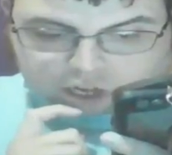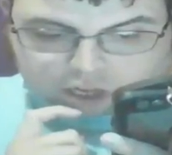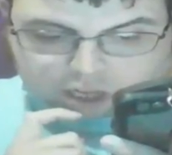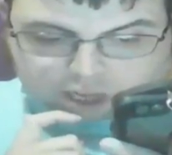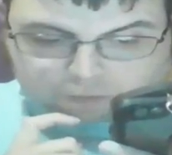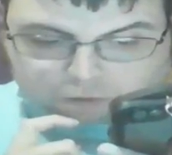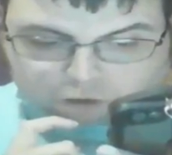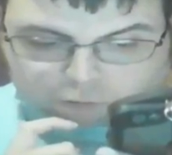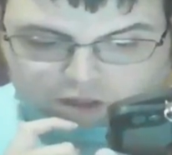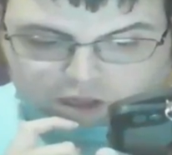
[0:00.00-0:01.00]
is able
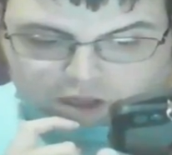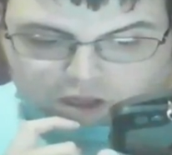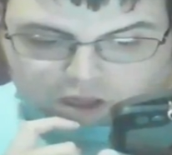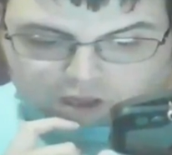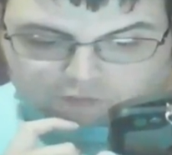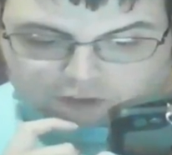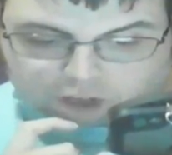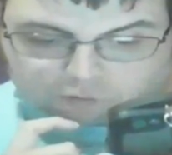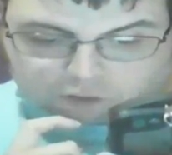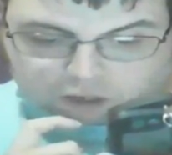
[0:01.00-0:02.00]
to return to her
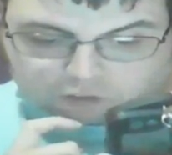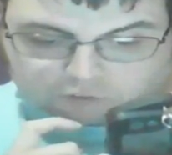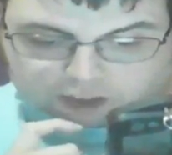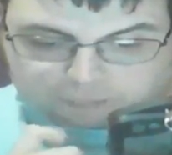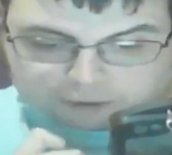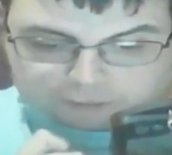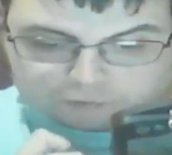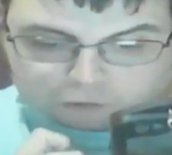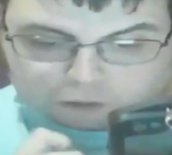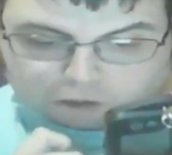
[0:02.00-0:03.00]
first foster family
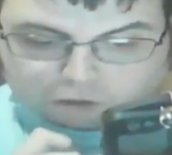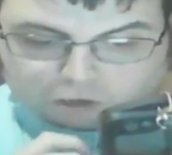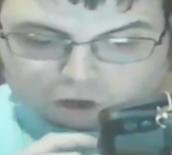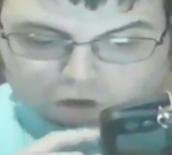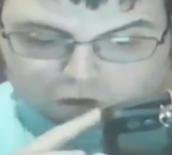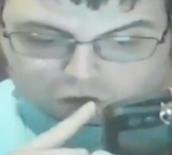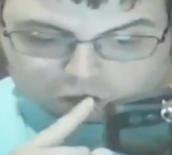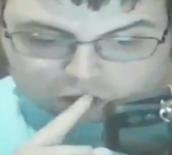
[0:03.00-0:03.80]
before too long.